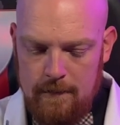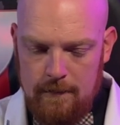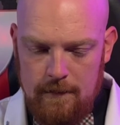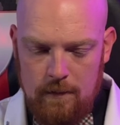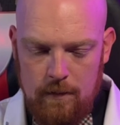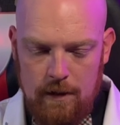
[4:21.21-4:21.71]

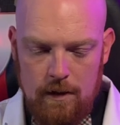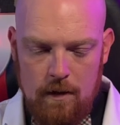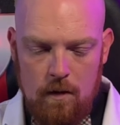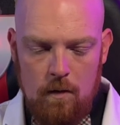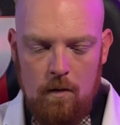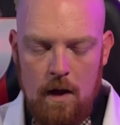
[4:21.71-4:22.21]
There we
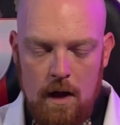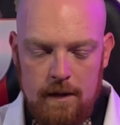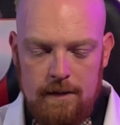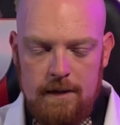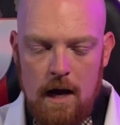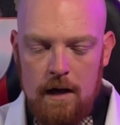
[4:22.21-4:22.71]
go.
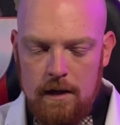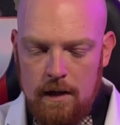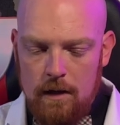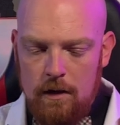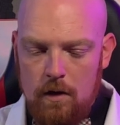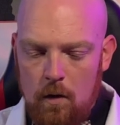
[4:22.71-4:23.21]
Duck,
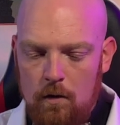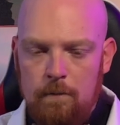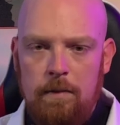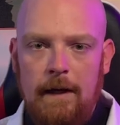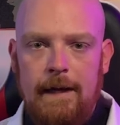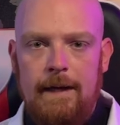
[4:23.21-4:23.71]

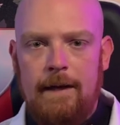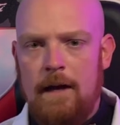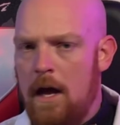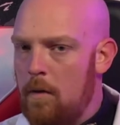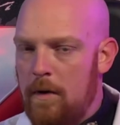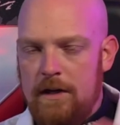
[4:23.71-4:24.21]
gold, bling.
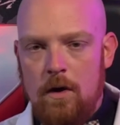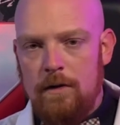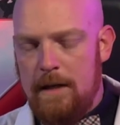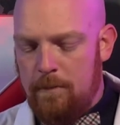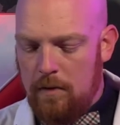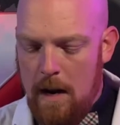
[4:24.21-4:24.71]
We don't
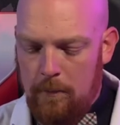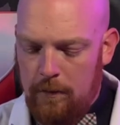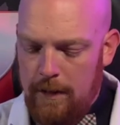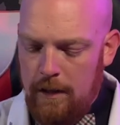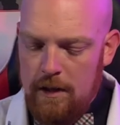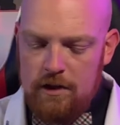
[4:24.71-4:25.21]
need
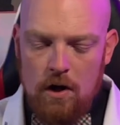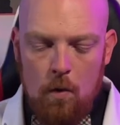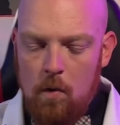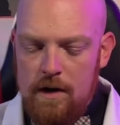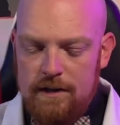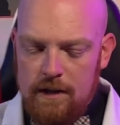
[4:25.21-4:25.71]
proper English.
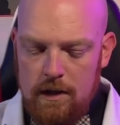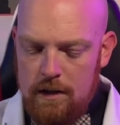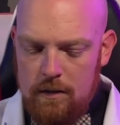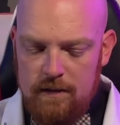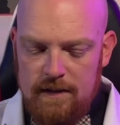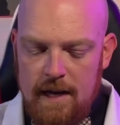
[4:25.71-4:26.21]
We're just going to
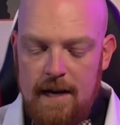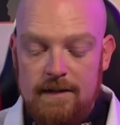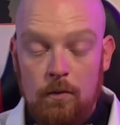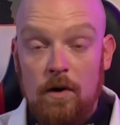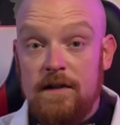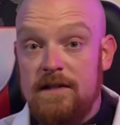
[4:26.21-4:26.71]
use
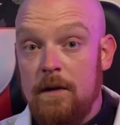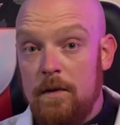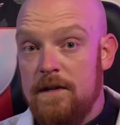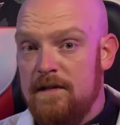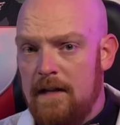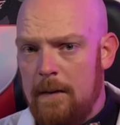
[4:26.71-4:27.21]
this. We're going to stick
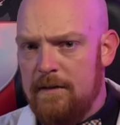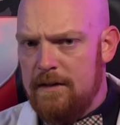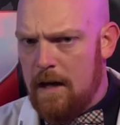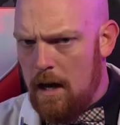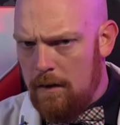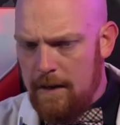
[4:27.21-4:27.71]
with the same
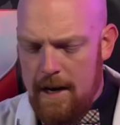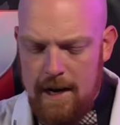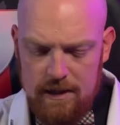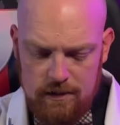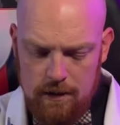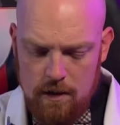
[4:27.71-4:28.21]
style, the
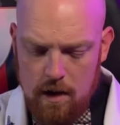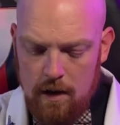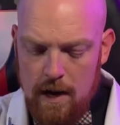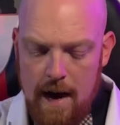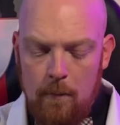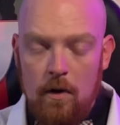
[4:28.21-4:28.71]

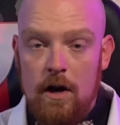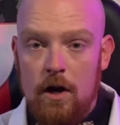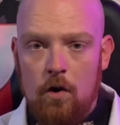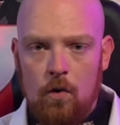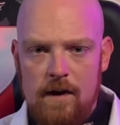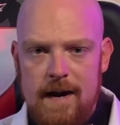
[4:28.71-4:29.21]
HDR, and we're going
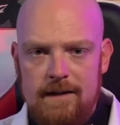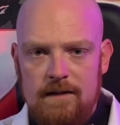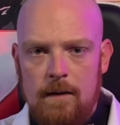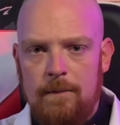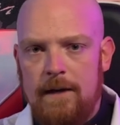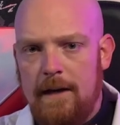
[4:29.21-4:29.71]
to create
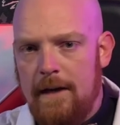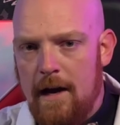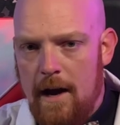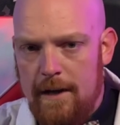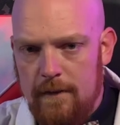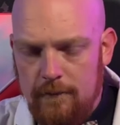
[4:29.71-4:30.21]
something
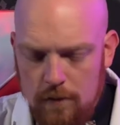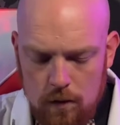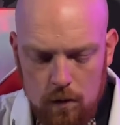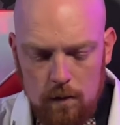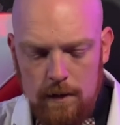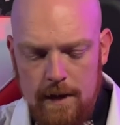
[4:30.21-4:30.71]
kind of
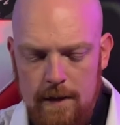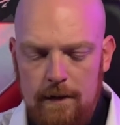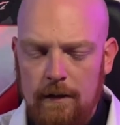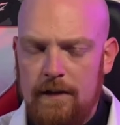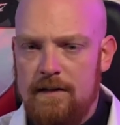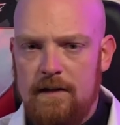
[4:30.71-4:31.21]
cool
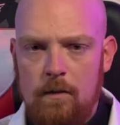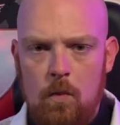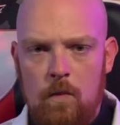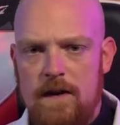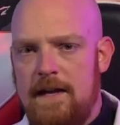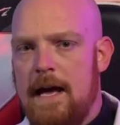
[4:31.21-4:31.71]
here. Let's see
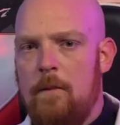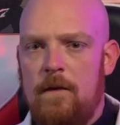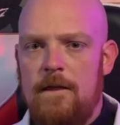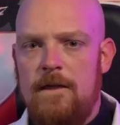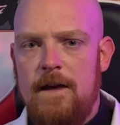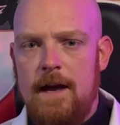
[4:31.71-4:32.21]
what we get
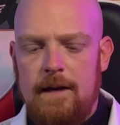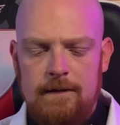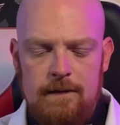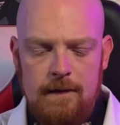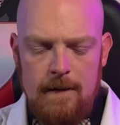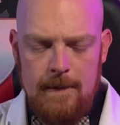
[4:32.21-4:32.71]
with this.